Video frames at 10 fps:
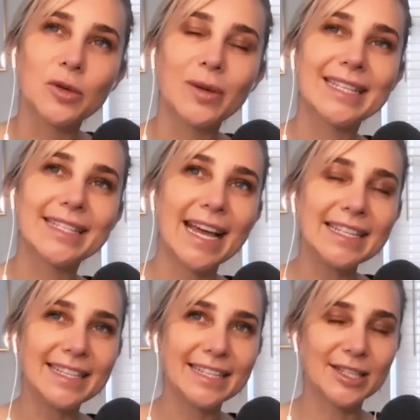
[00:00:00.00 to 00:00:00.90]
to an
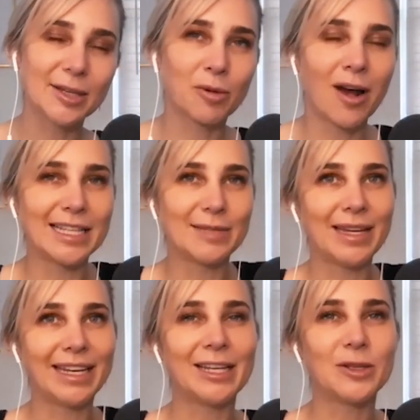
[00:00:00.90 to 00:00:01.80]
extent didn't surprise
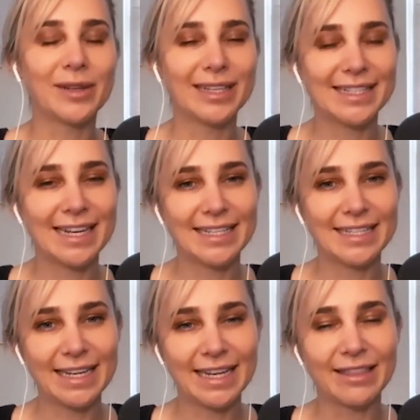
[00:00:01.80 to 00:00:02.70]
me and to an
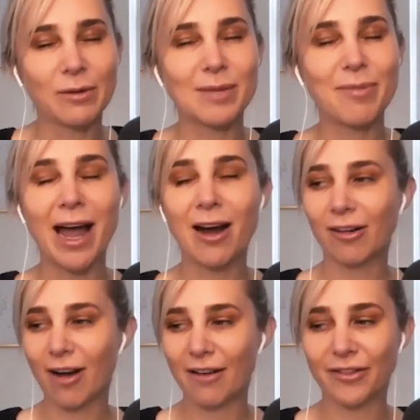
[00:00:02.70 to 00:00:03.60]
extent did. There was a
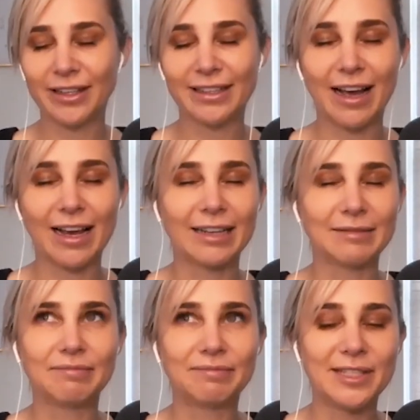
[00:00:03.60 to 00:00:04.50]
paragraph, and I
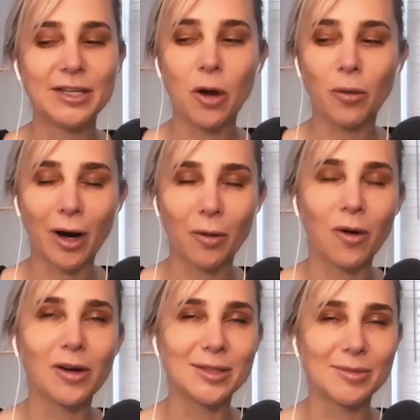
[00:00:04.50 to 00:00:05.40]
didn't know where it
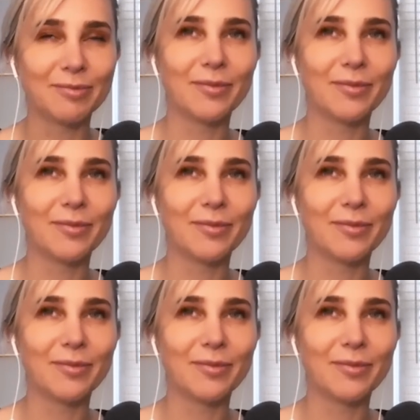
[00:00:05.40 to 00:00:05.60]
was.